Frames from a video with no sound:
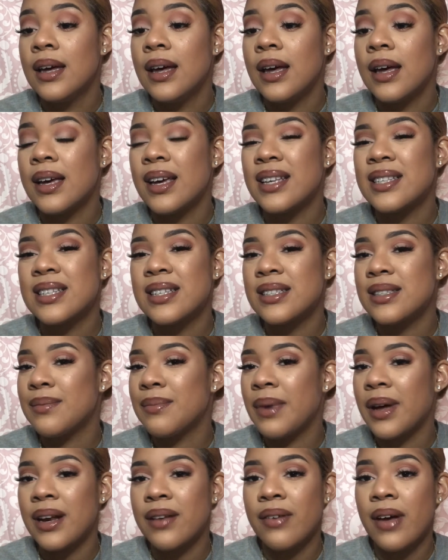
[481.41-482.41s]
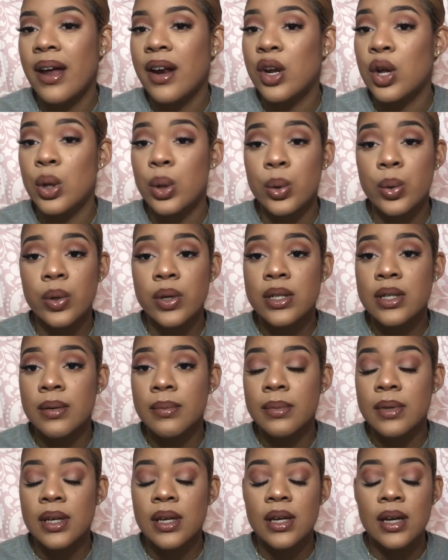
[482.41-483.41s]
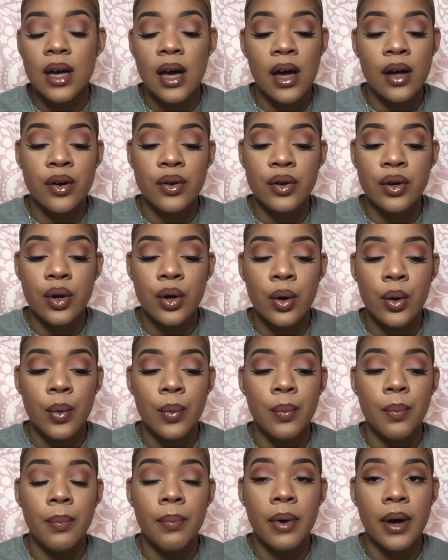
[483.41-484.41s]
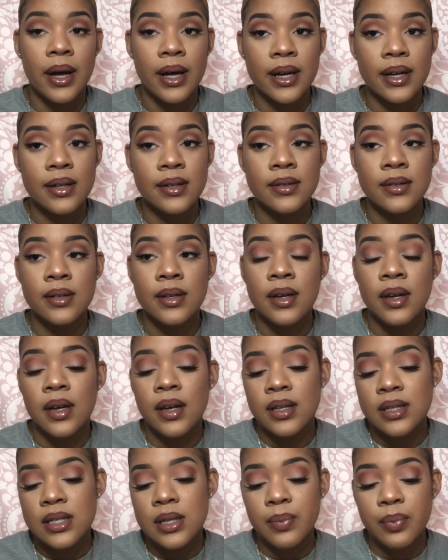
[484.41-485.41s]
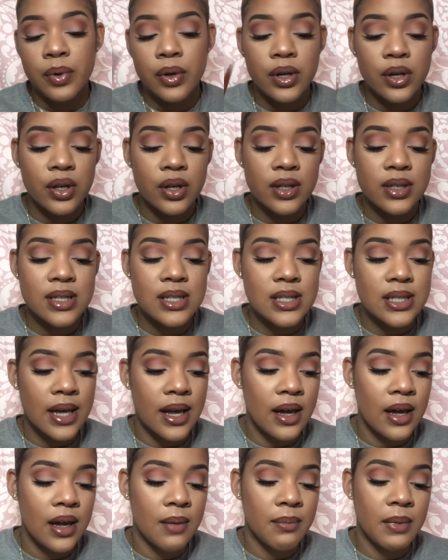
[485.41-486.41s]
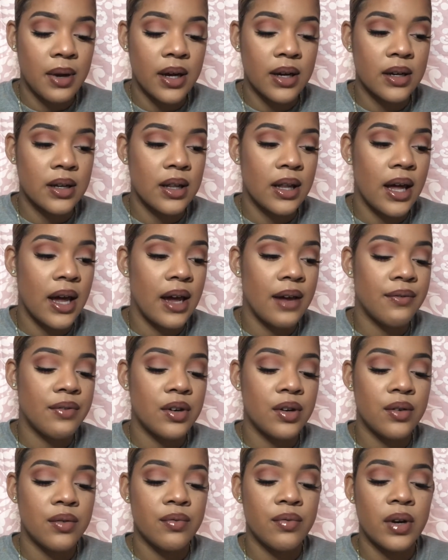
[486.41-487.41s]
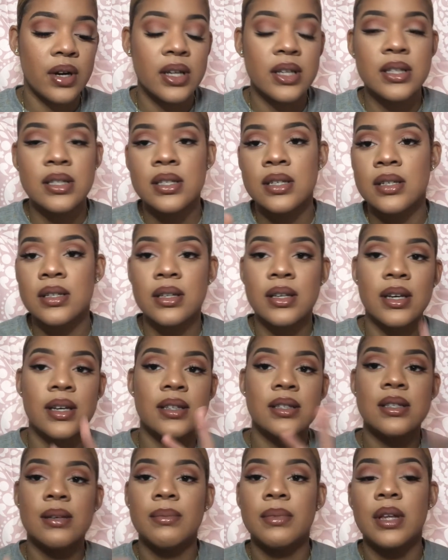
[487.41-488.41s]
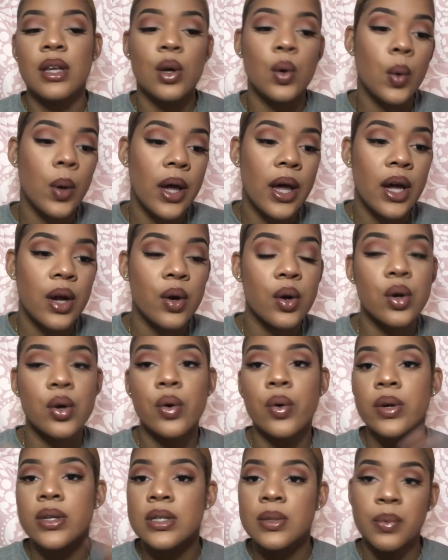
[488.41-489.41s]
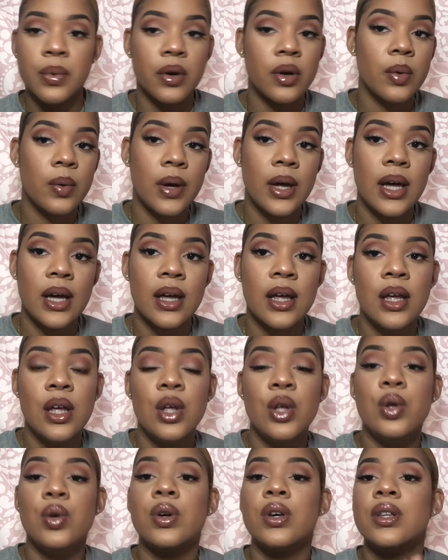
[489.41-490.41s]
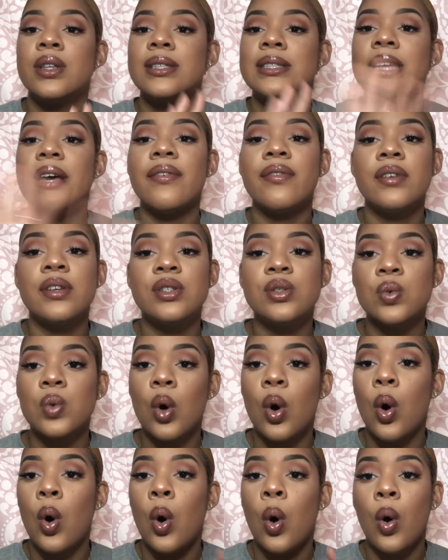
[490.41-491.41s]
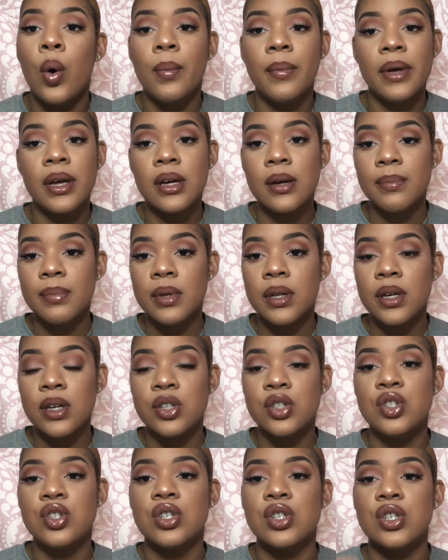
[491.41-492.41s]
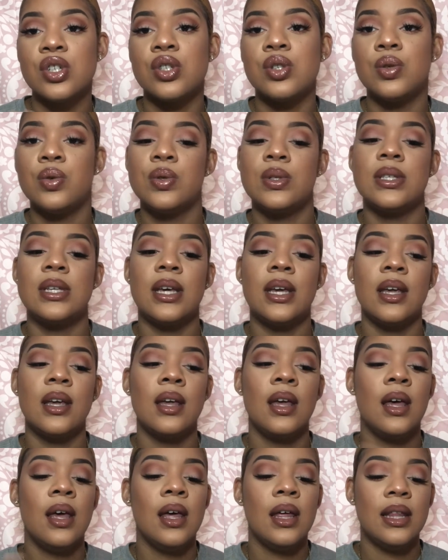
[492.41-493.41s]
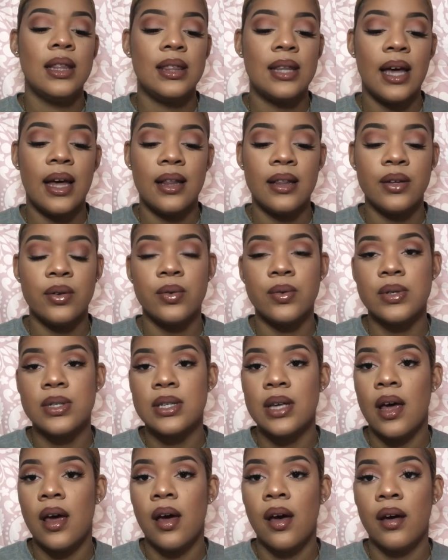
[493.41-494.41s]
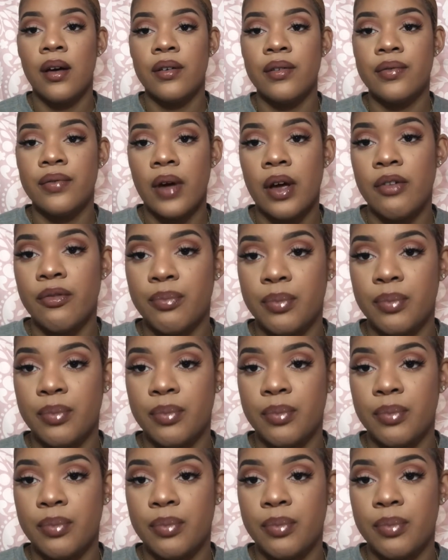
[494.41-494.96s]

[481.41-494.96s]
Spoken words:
I guess because it might have had glue or something, I don't know, but it's a pretty good set. I'm not gonna lie, if you're running to get something quick or you're going somewhere quick, you can definitely do a whole makeup look just using that little set of 5